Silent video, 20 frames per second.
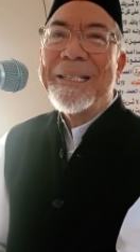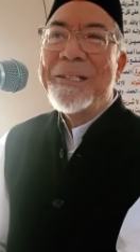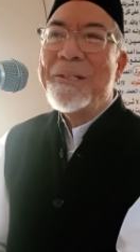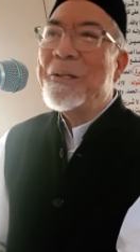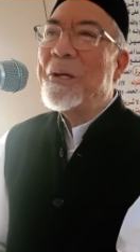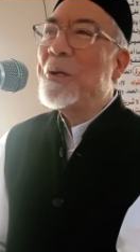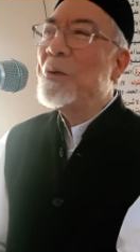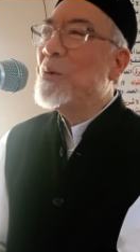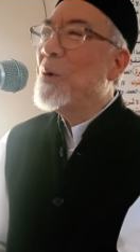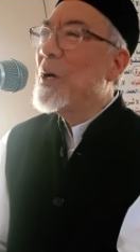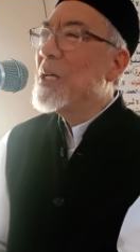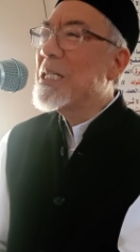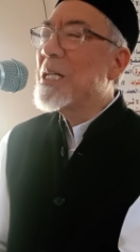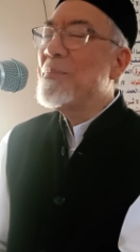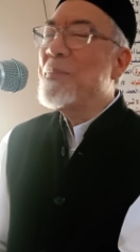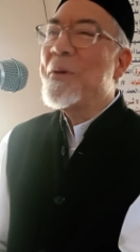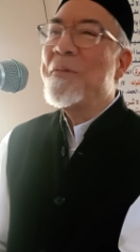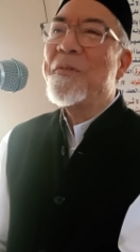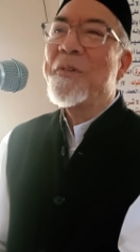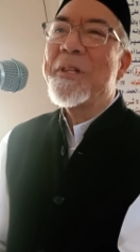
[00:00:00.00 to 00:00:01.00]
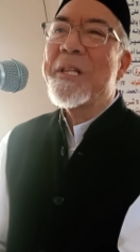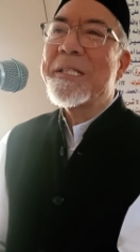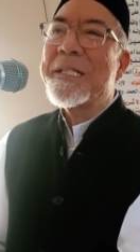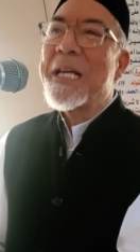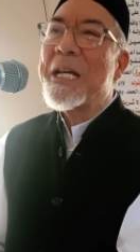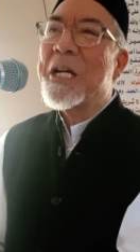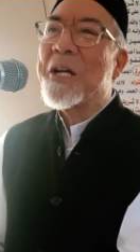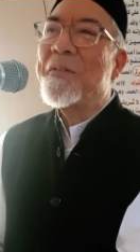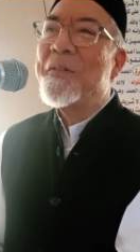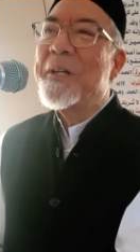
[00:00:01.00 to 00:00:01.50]
You are not worshiping for the
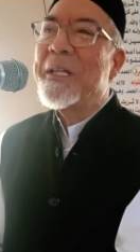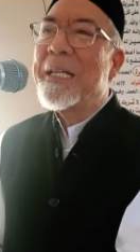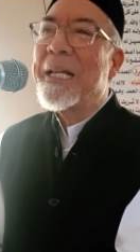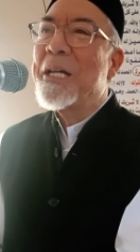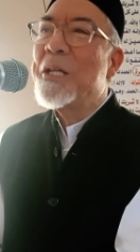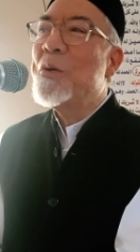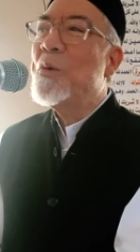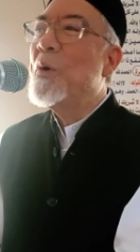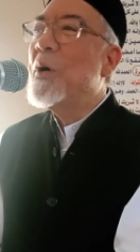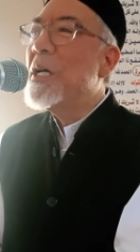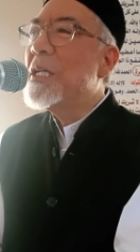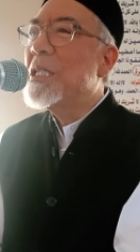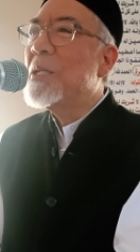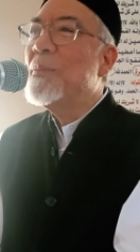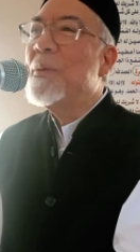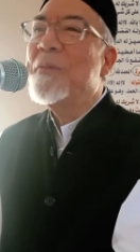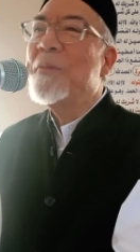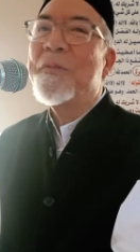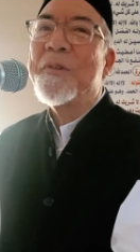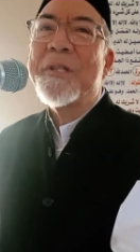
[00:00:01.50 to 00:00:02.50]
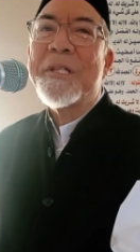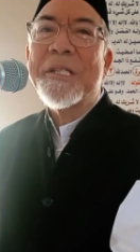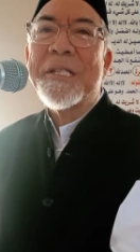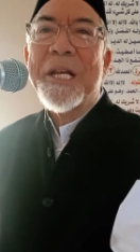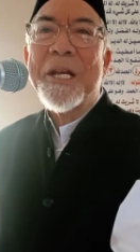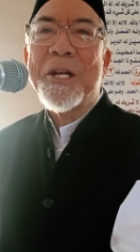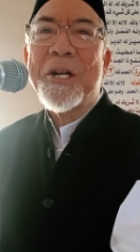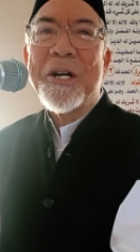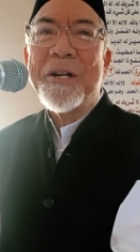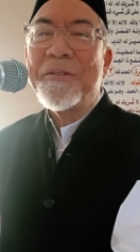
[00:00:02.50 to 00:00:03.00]
sake of Allah, you are worshiping for the
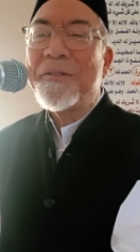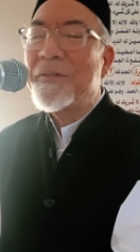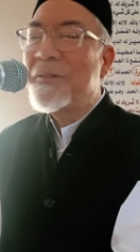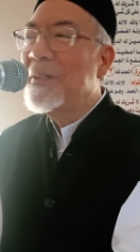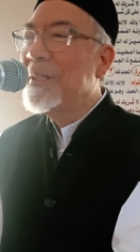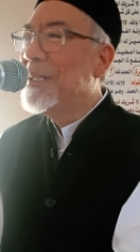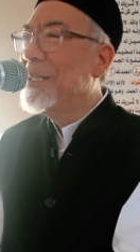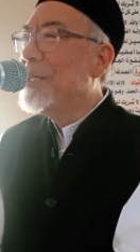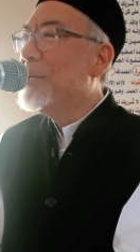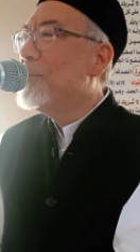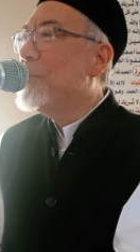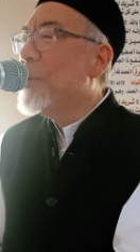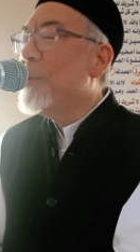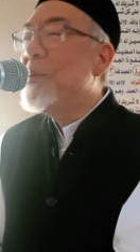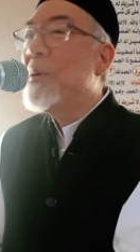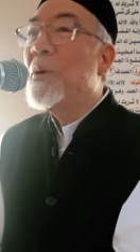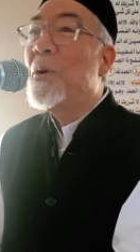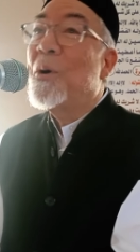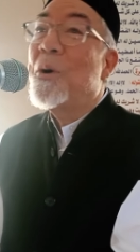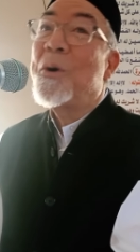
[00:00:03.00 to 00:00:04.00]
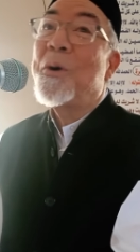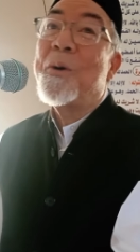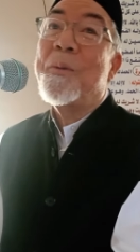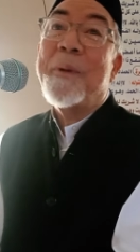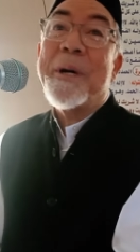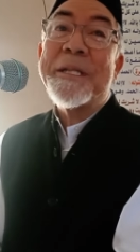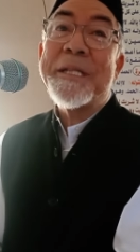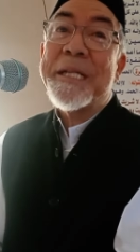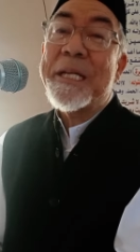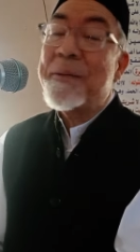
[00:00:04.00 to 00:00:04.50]
sake of people.
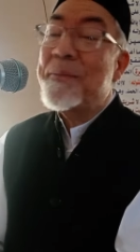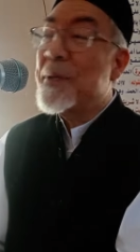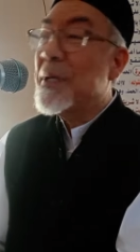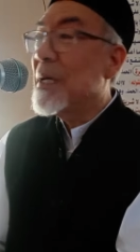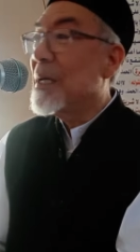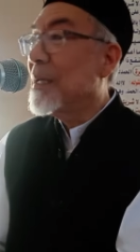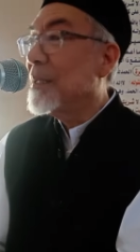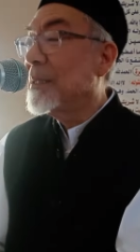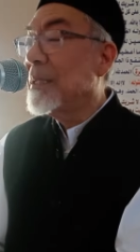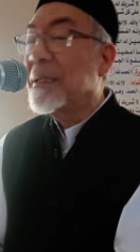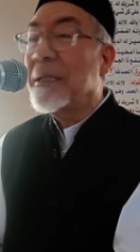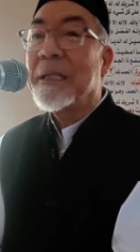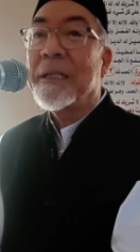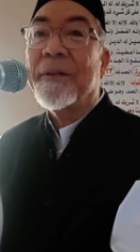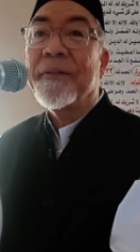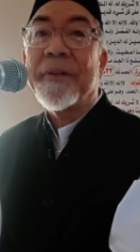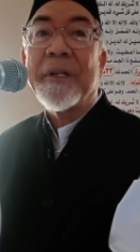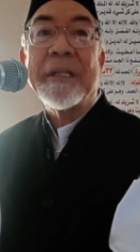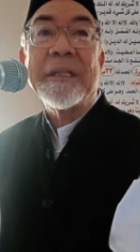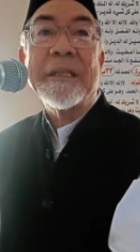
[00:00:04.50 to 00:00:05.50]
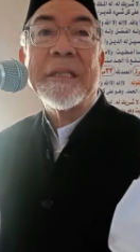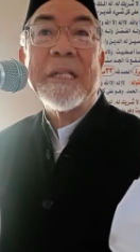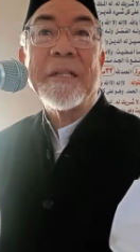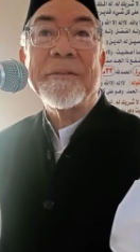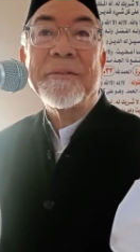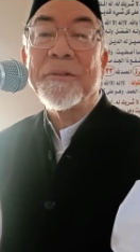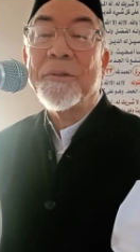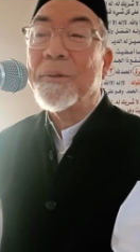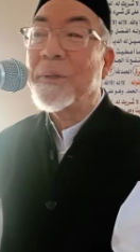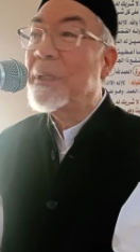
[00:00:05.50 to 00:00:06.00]
Oh, Masini, I sit in the front
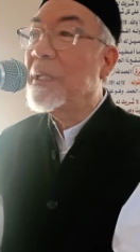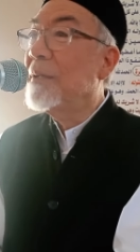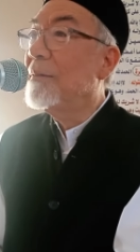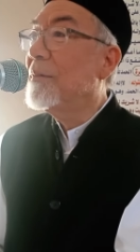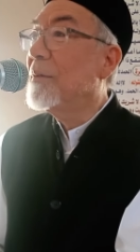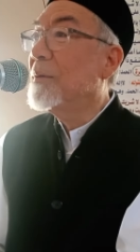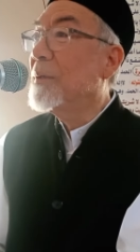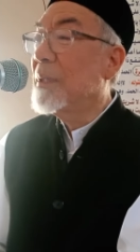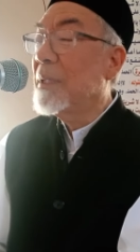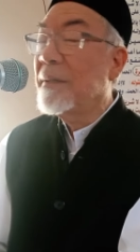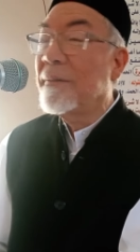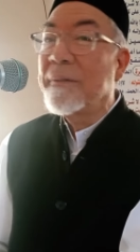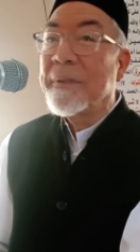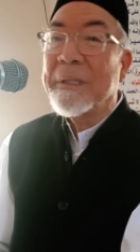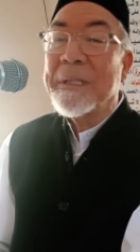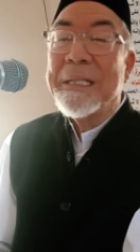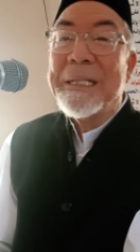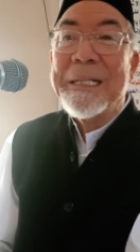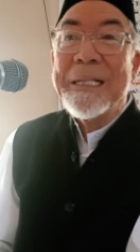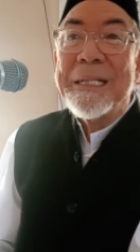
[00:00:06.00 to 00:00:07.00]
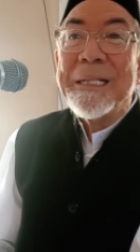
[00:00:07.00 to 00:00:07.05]
half or whatever, whatever.